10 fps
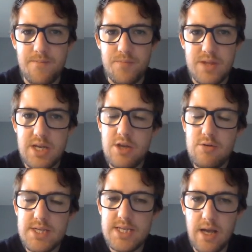that
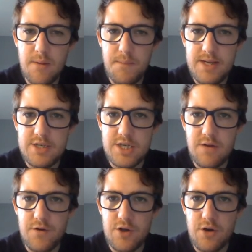uses LPG
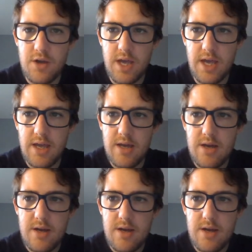for cooking,